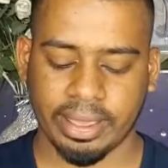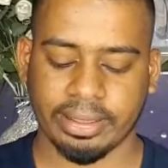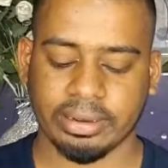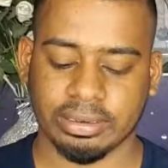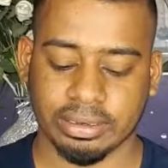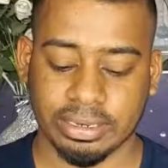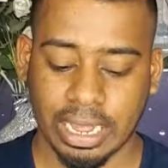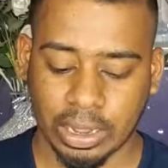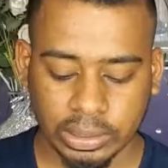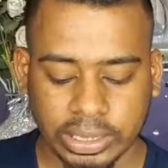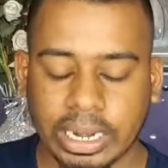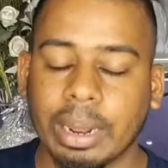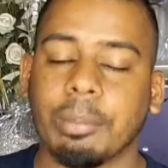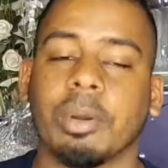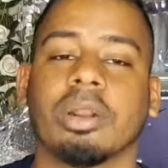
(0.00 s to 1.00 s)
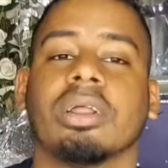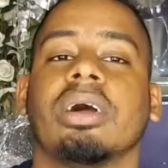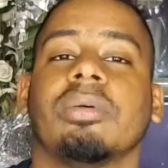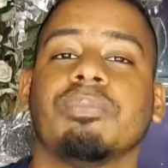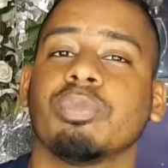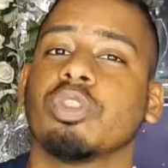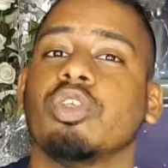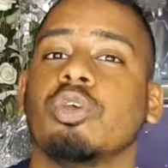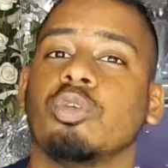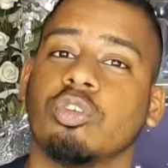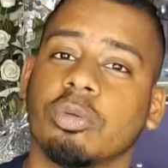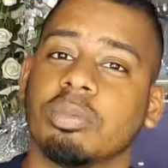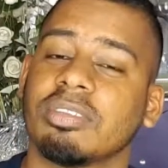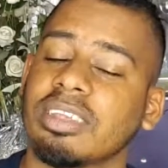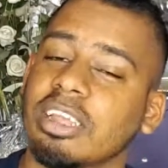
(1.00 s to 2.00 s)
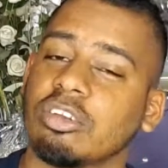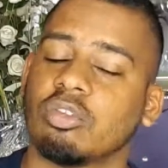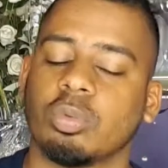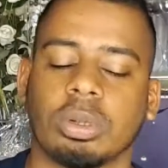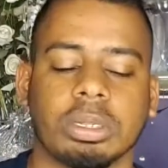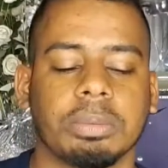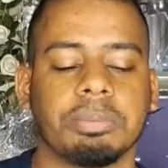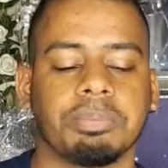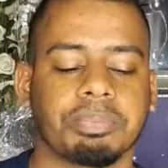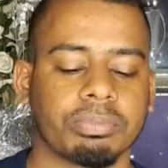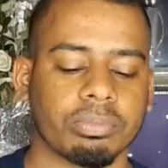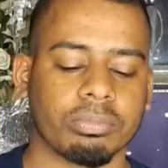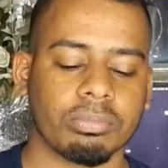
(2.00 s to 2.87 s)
And now that I'm on a YouTube schedule,